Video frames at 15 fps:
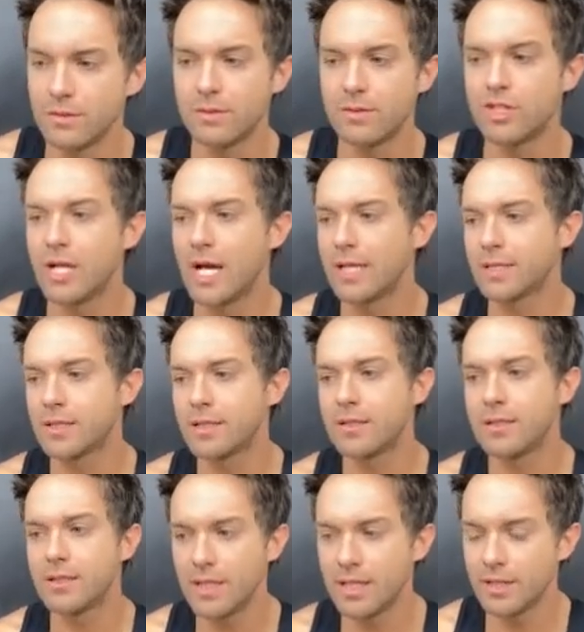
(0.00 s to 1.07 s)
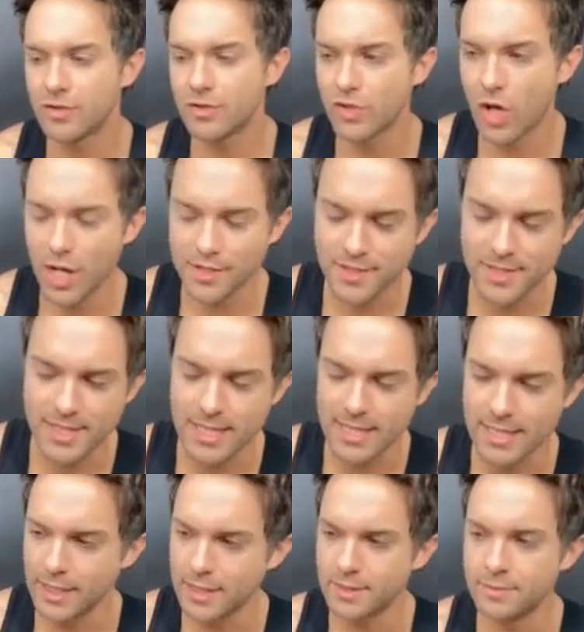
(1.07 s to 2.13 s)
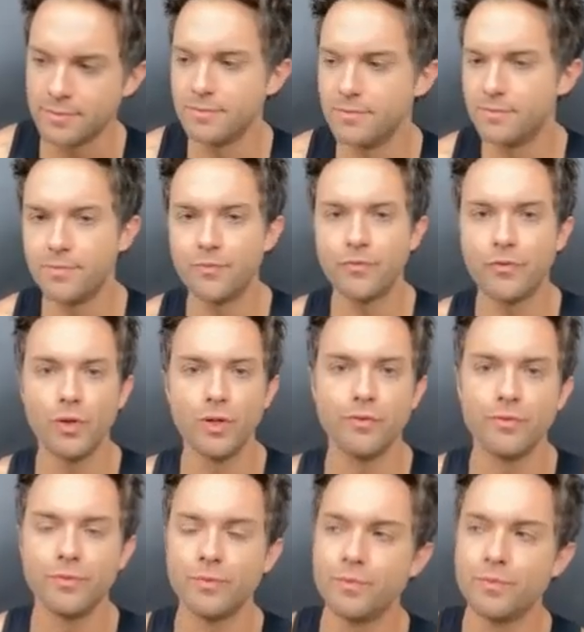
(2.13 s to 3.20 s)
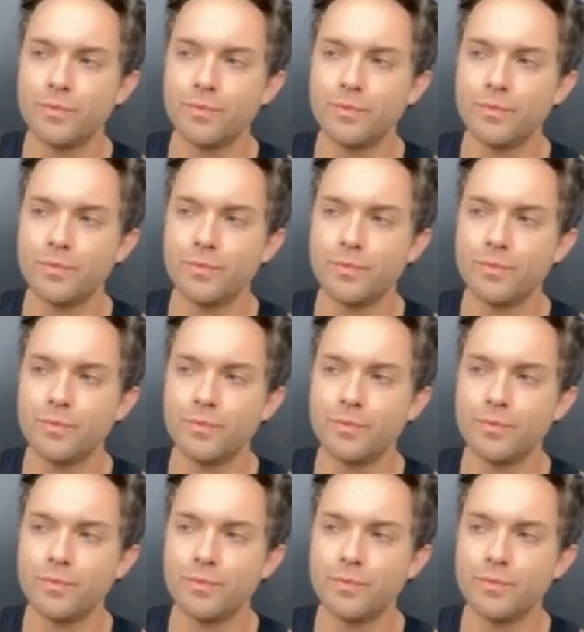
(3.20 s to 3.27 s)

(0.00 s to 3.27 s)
just exhausting and full of